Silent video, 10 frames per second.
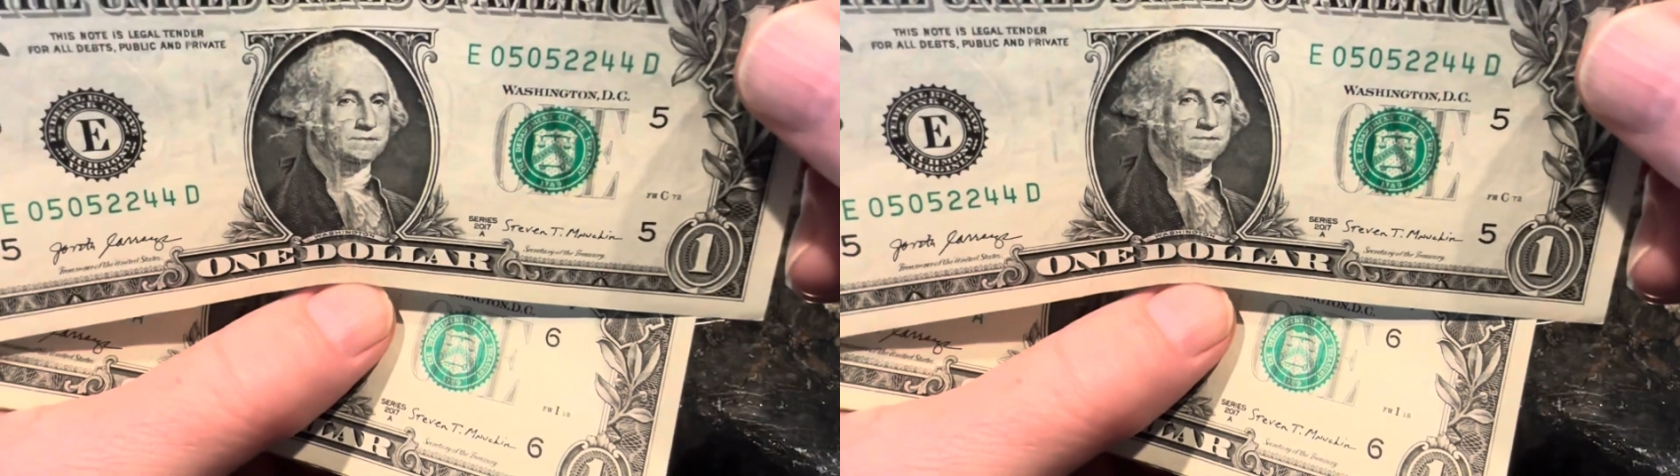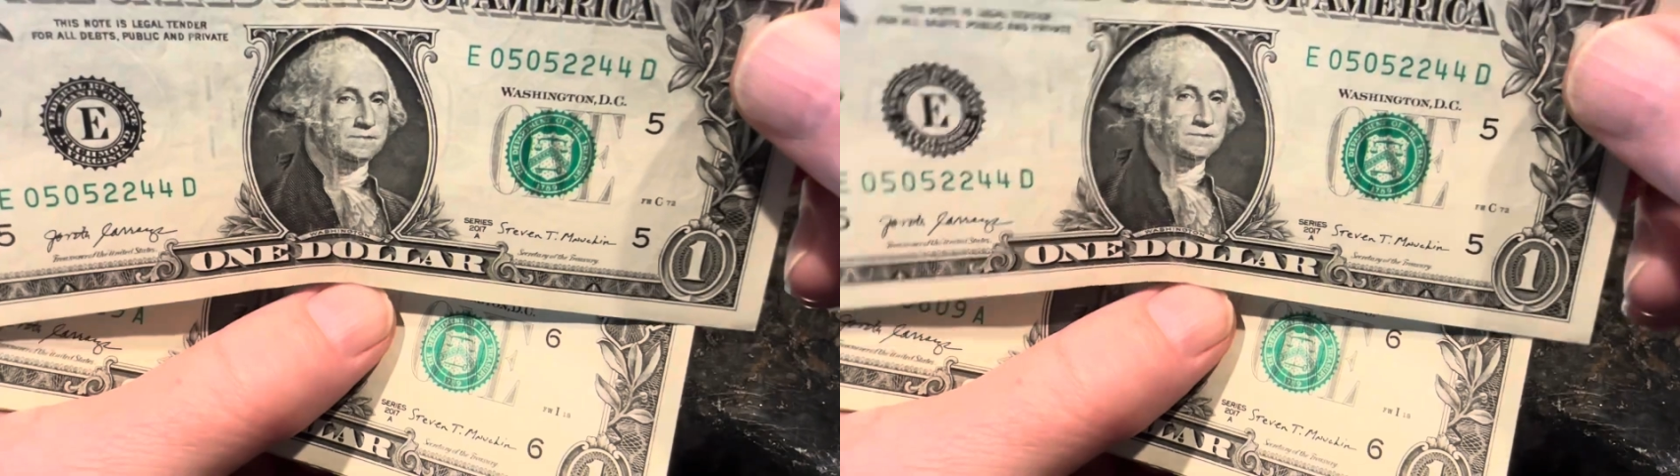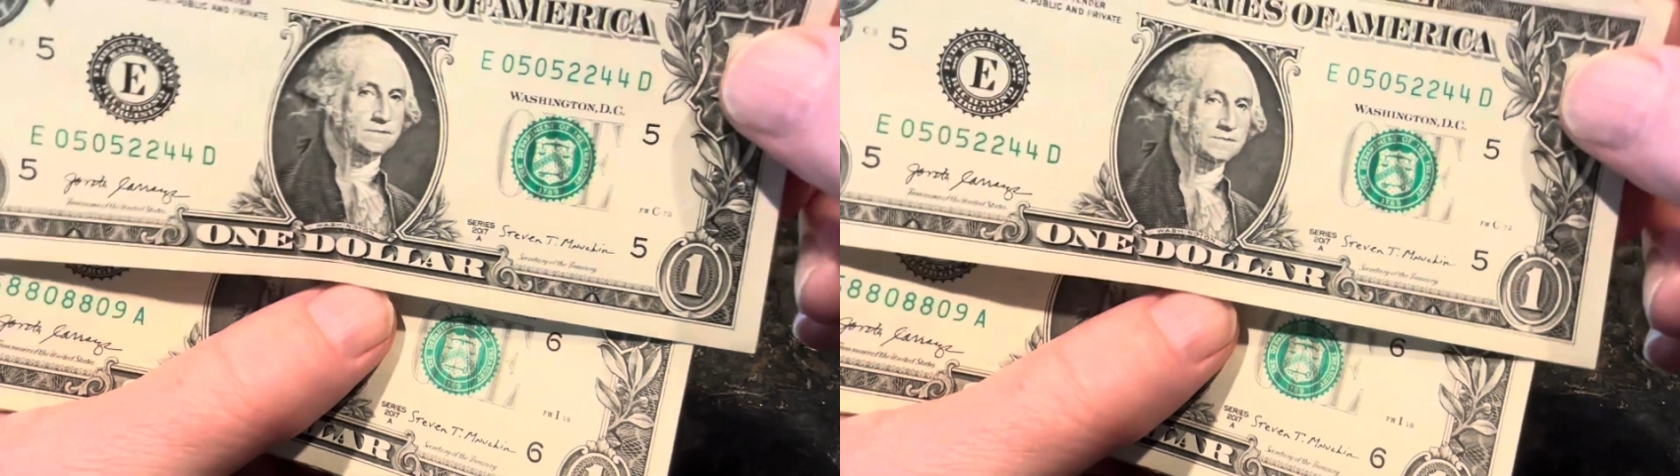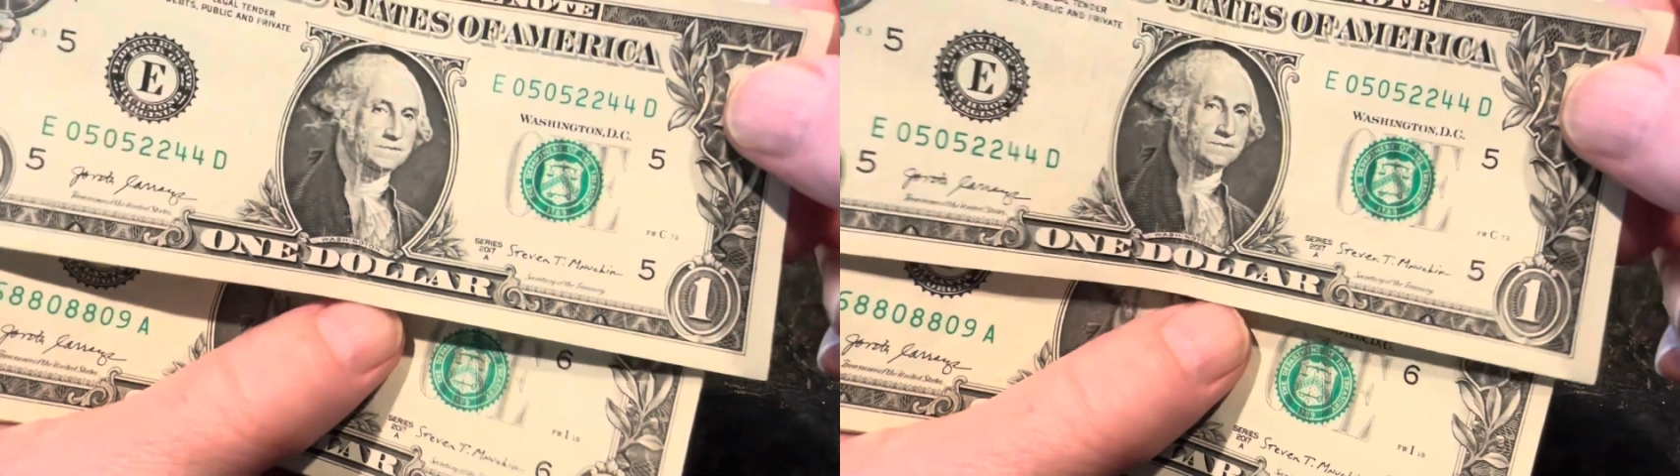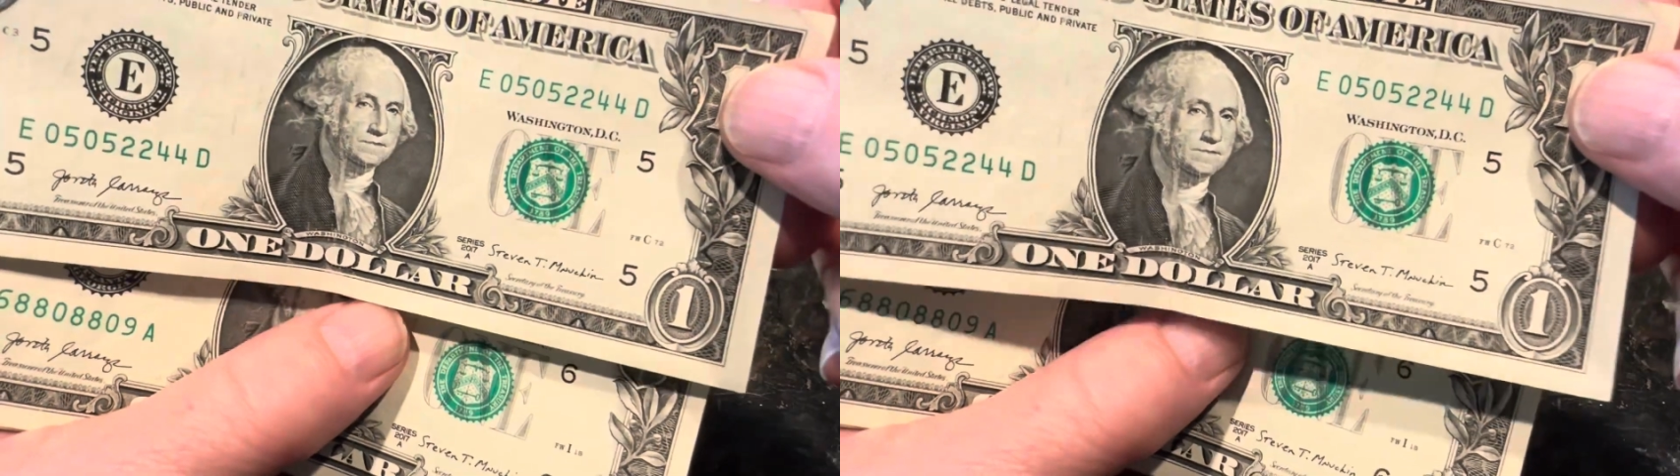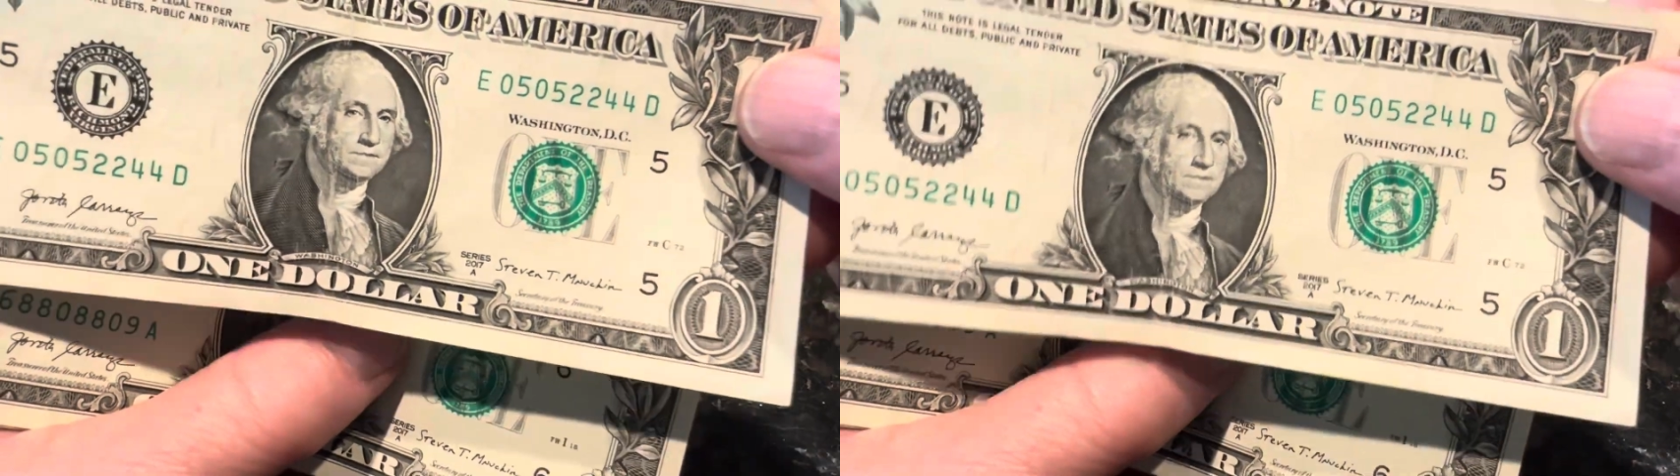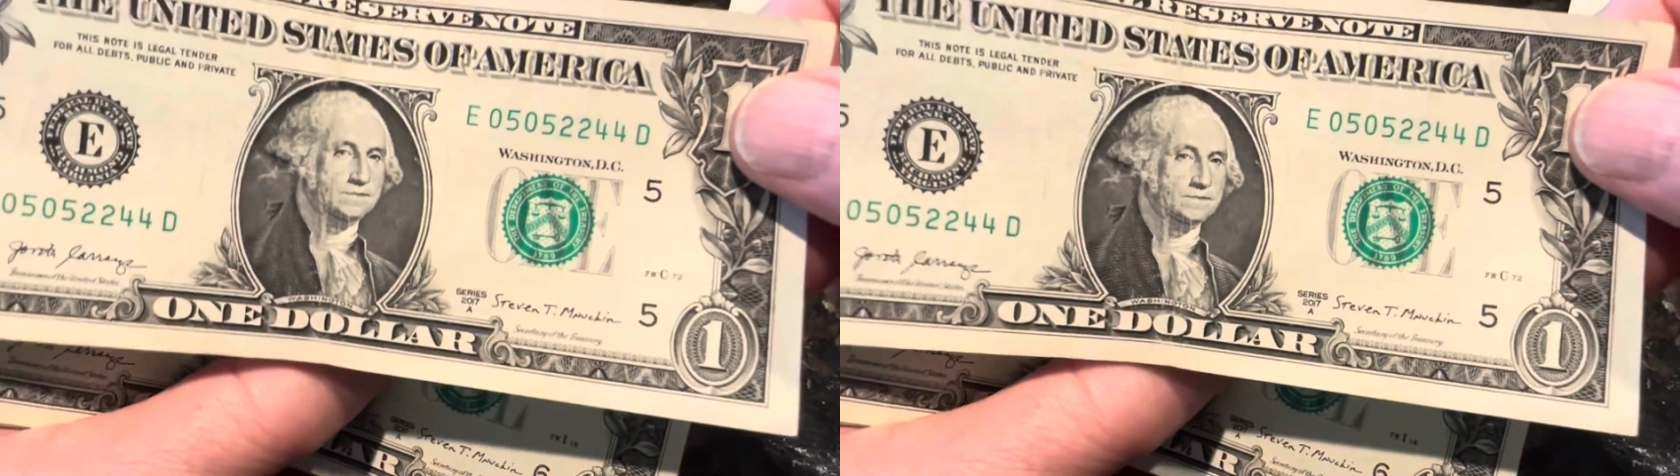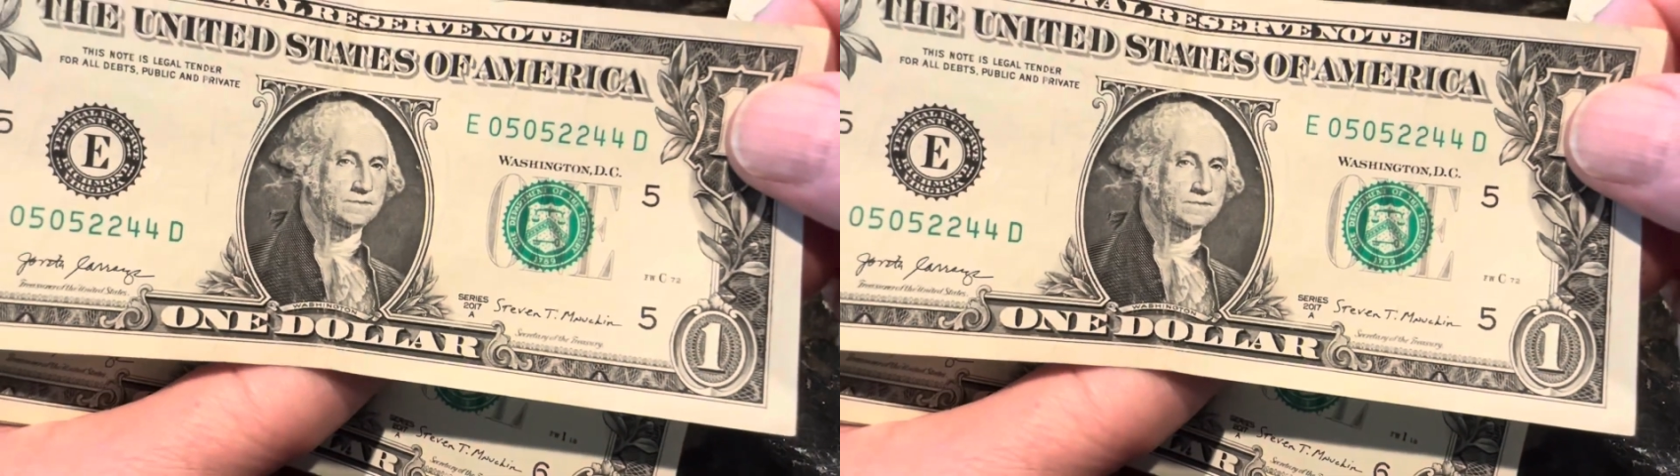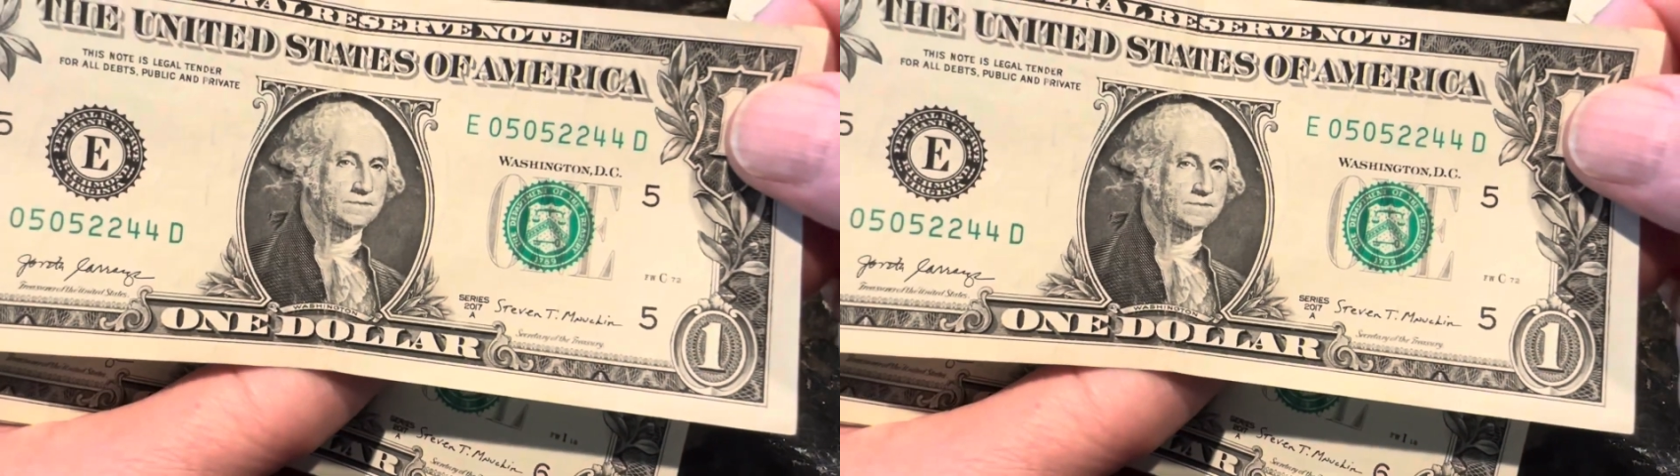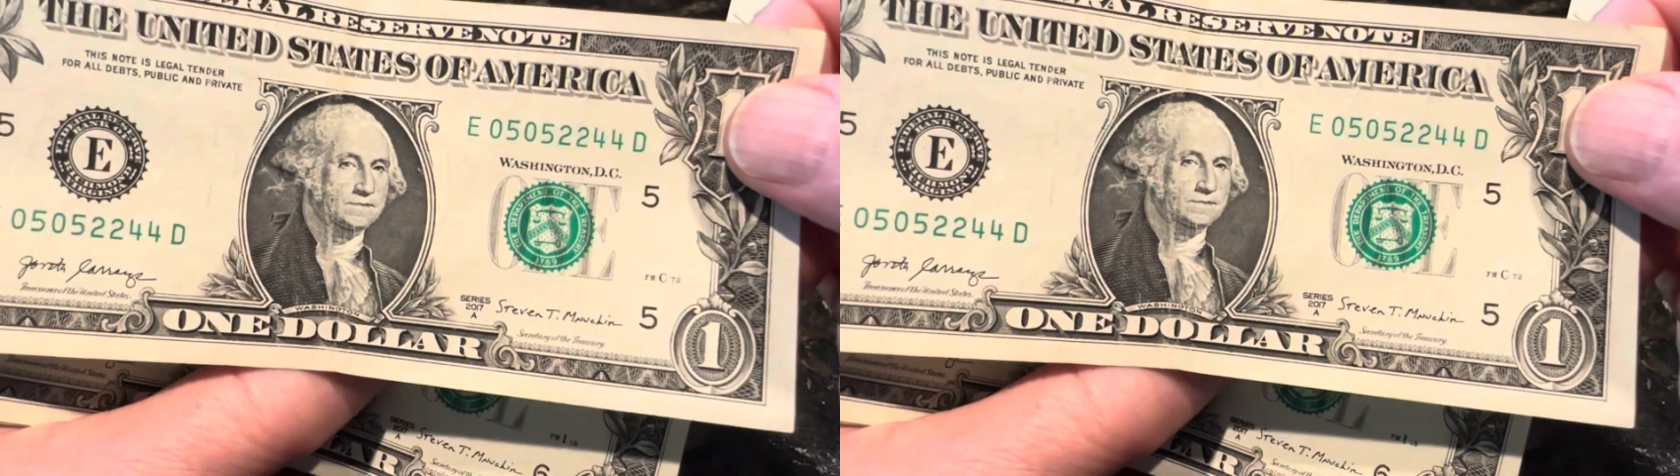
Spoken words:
decent shape. It's 2017A.